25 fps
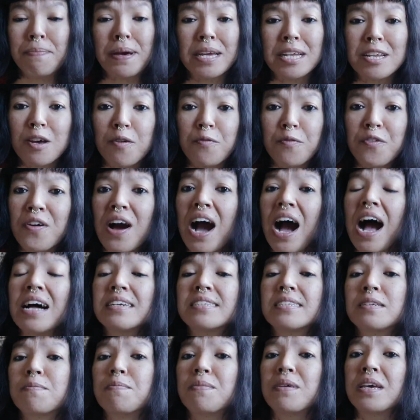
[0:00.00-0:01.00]
Many of you
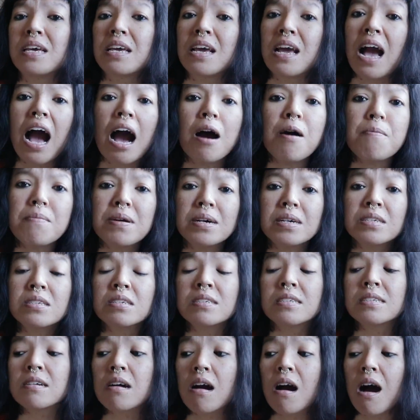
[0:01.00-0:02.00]
ask me how much
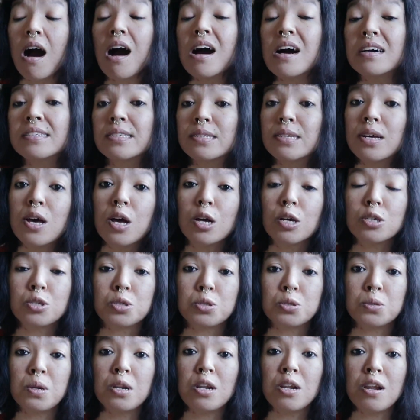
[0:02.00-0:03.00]
it costs
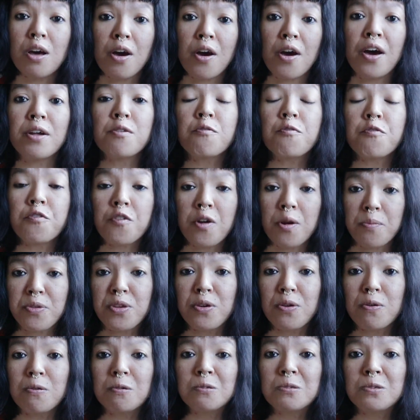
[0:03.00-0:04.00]
to learn from
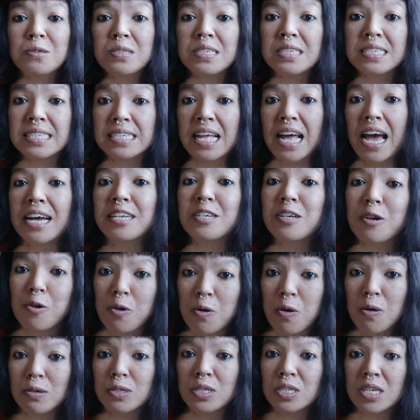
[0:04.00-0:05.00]
you to design a
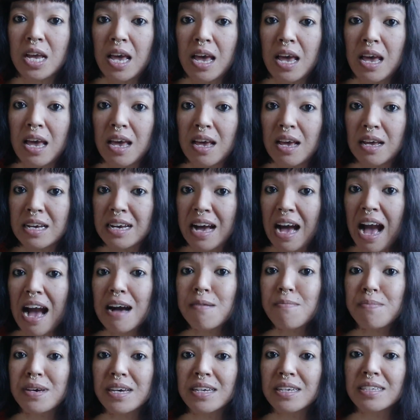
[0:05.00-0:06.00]
crochet
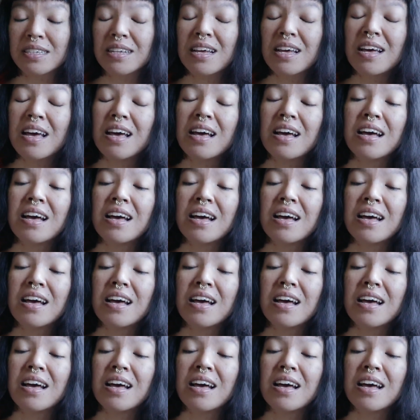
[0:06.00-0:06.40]
garment.